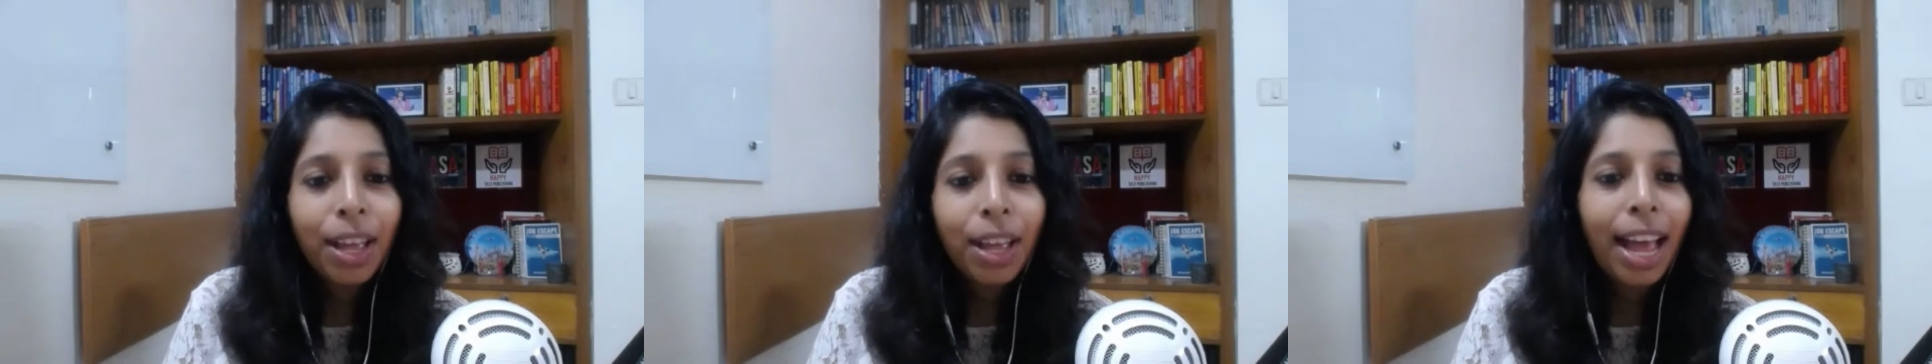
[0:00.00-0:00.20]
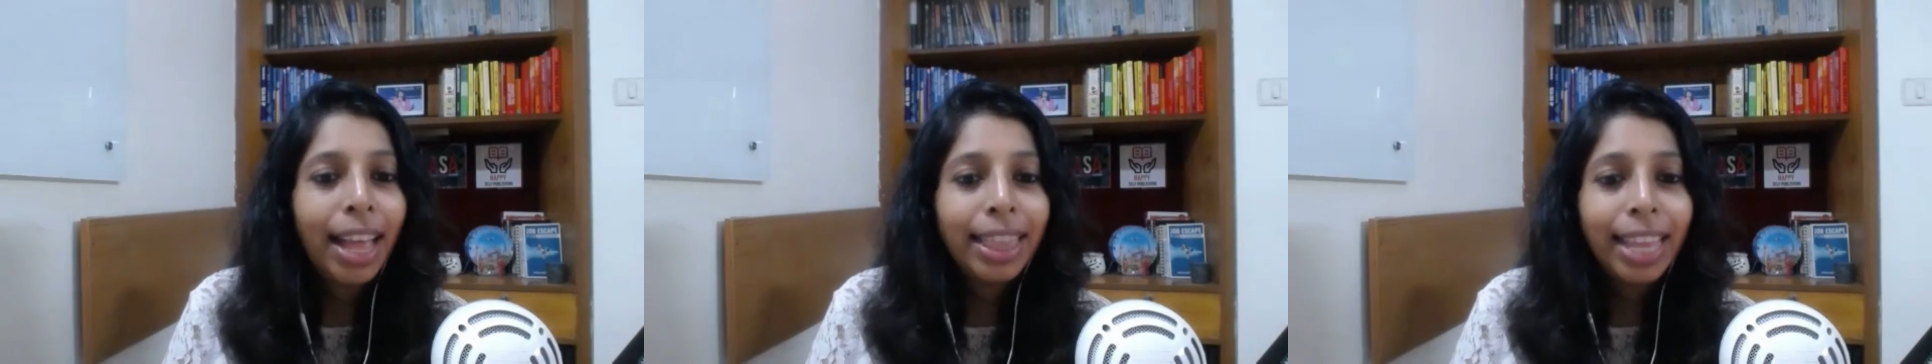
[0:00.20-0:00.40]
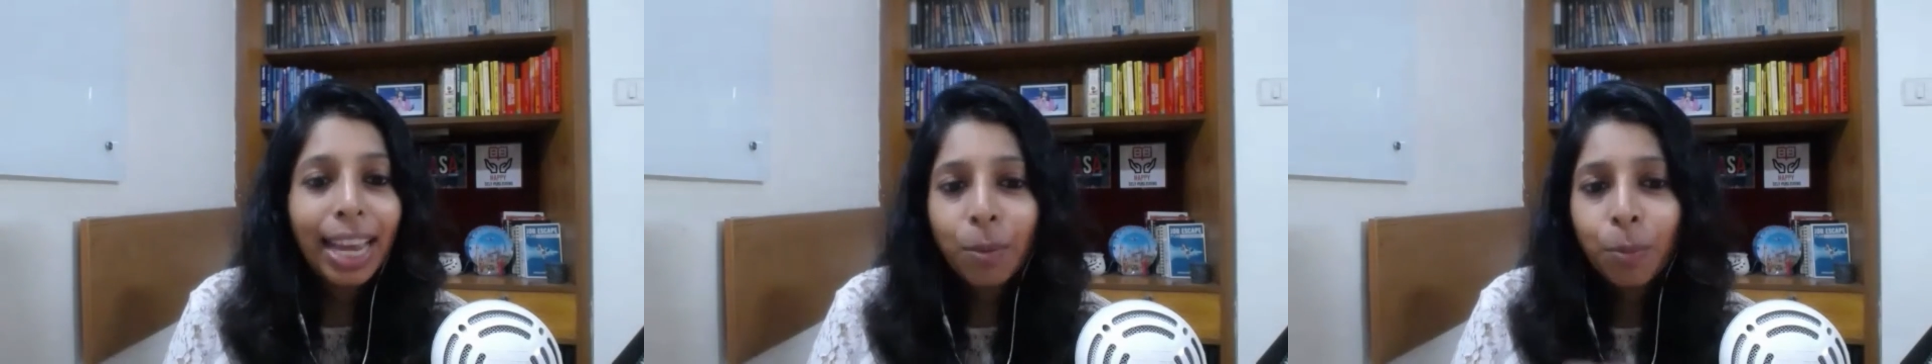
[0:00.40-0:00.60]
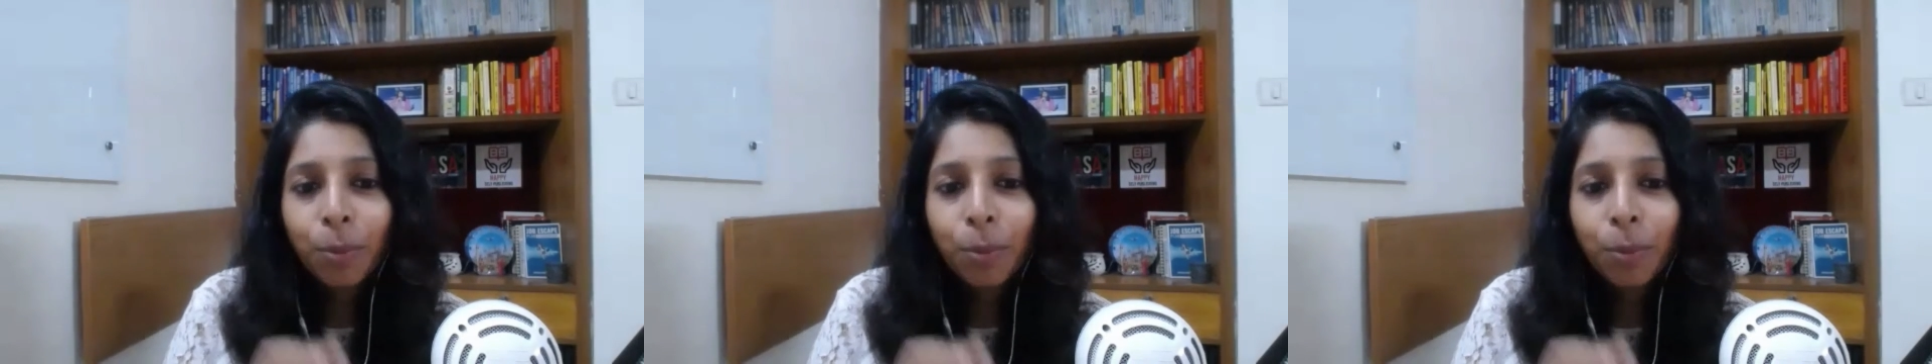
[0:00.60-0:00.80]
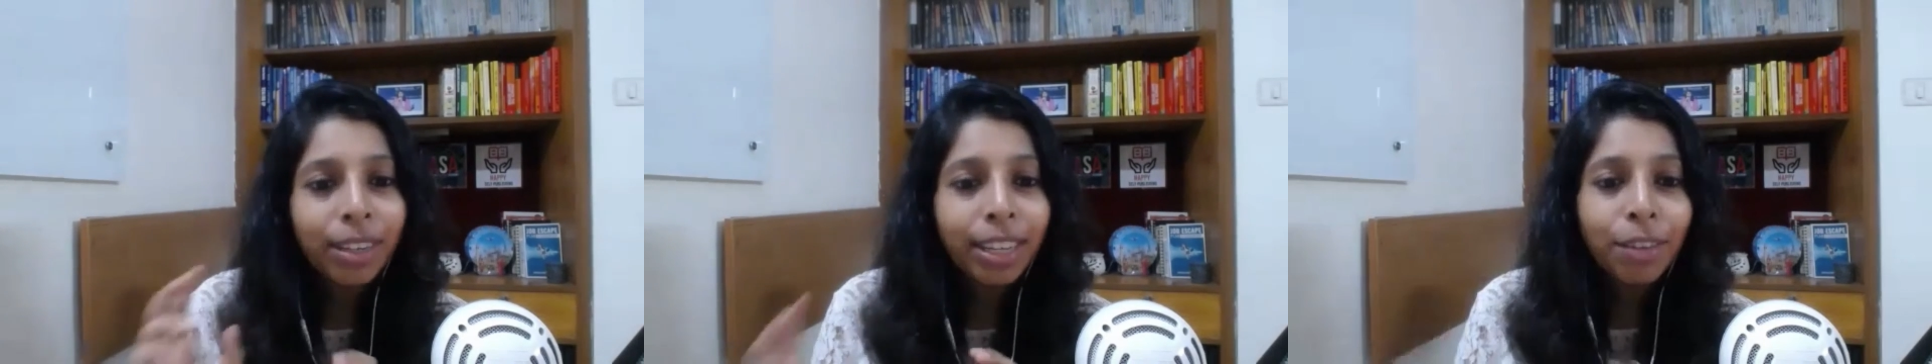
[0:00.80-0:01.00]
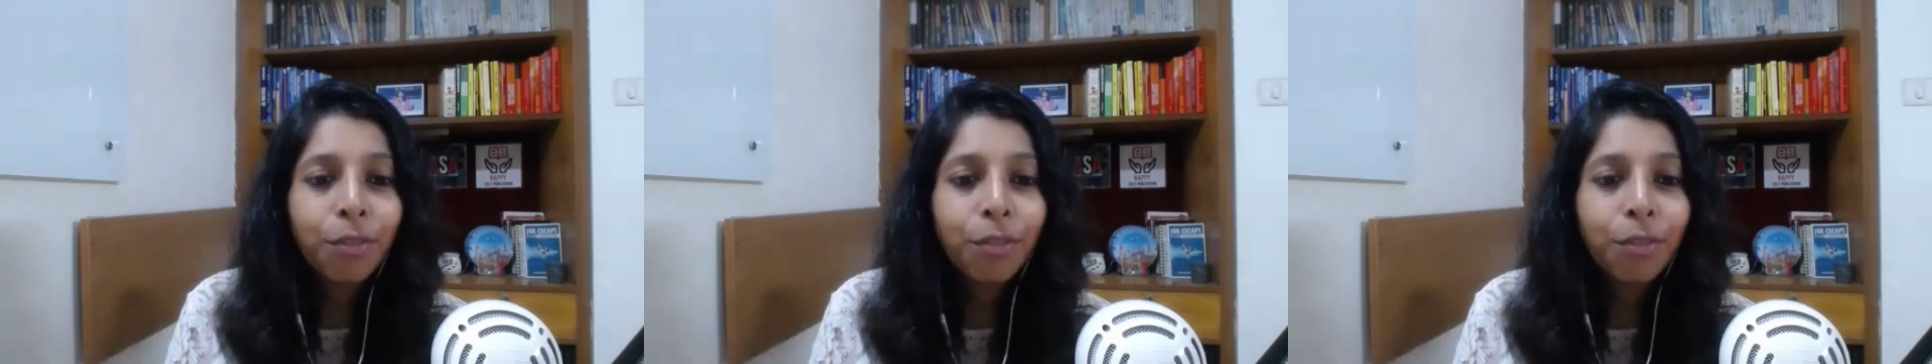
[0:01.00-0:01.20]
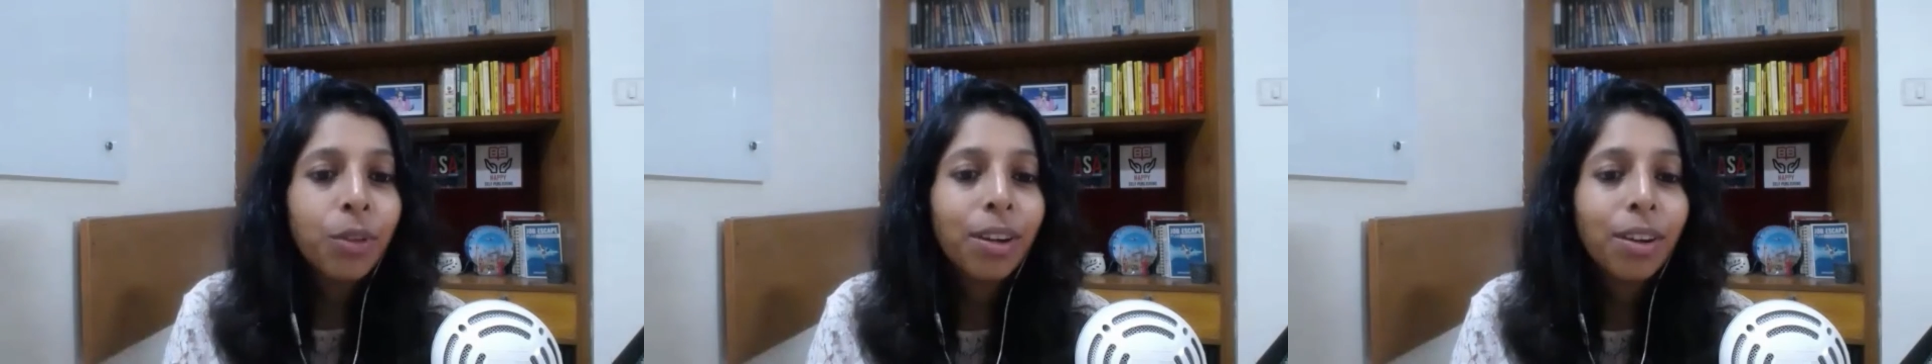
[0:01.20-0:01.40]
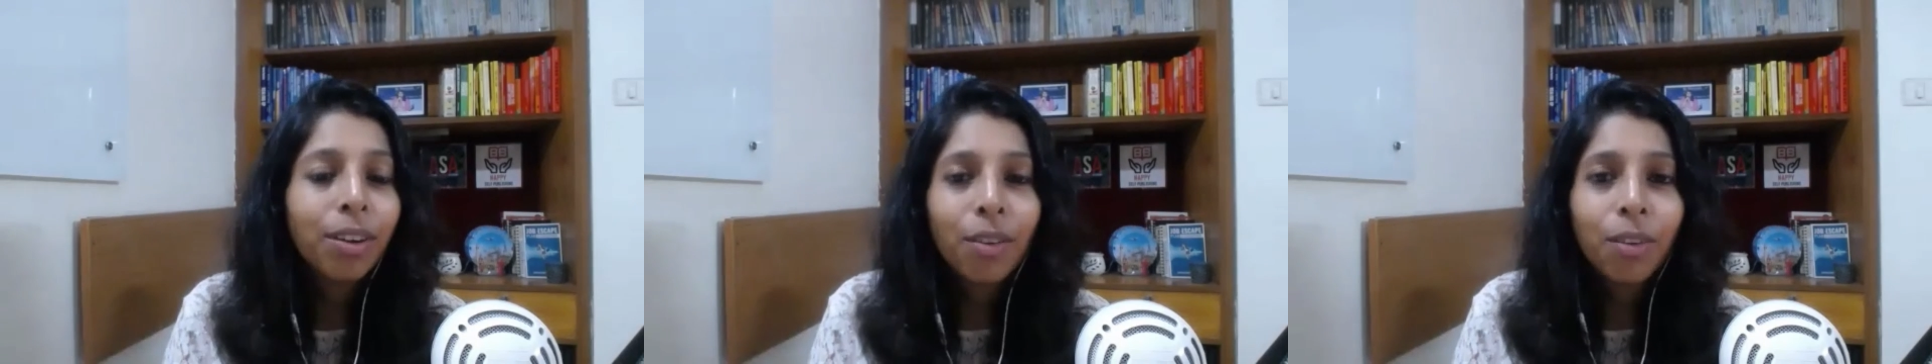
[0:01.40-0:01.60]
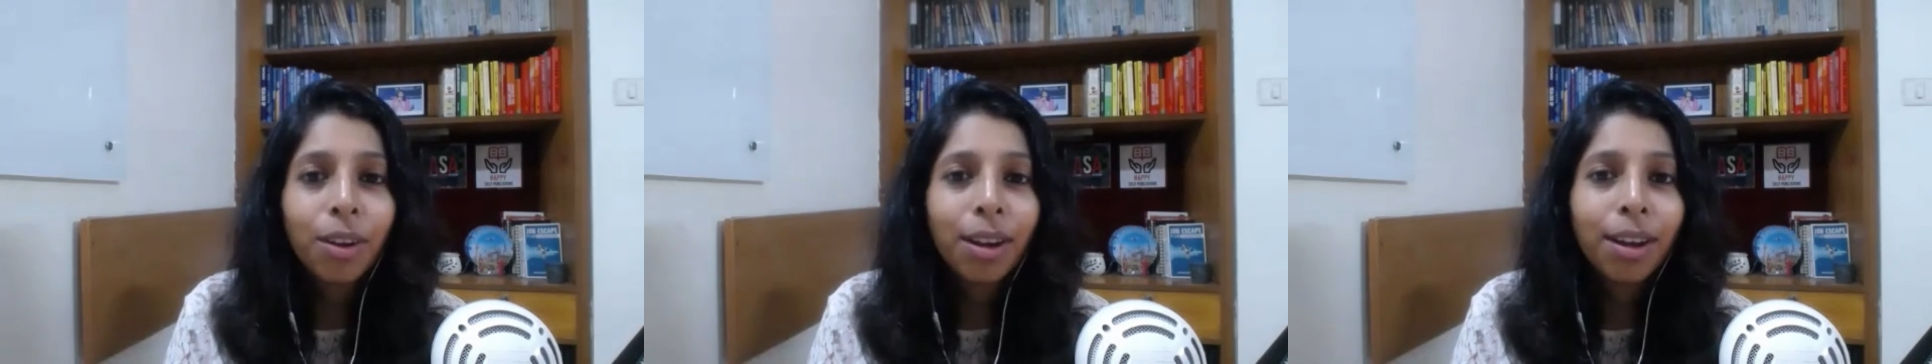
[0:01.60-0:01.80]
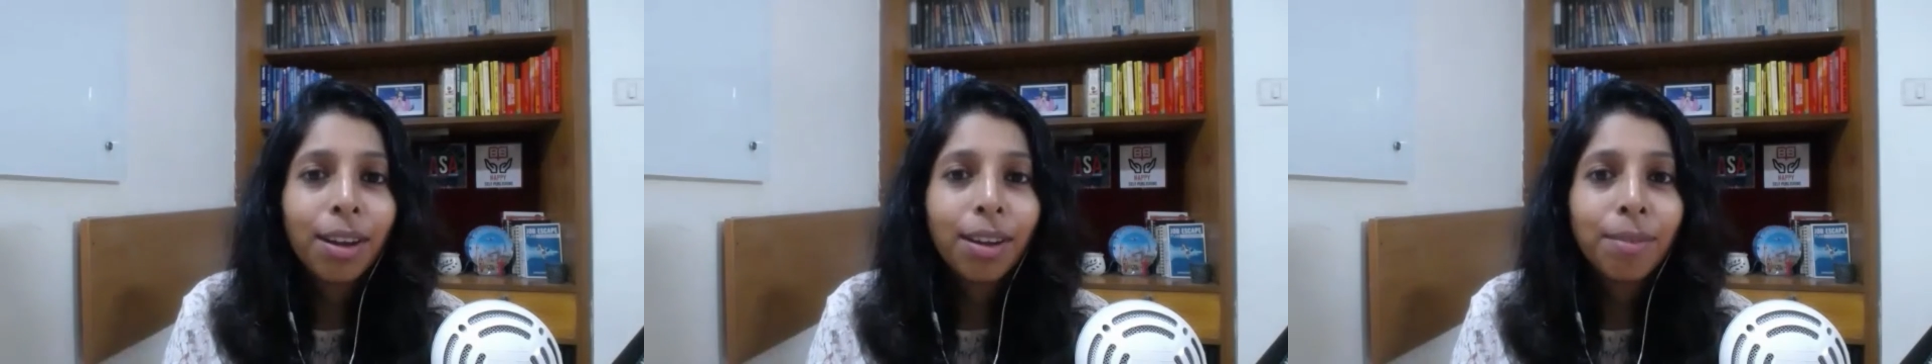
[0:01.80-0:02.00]
and that will give you the
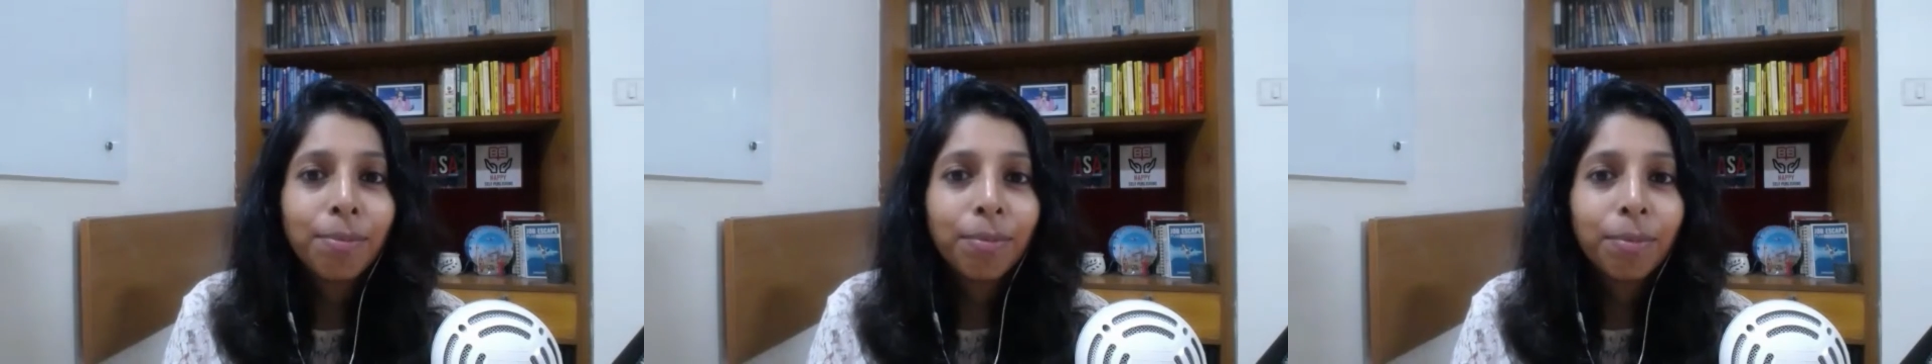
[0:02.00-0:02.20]
uh,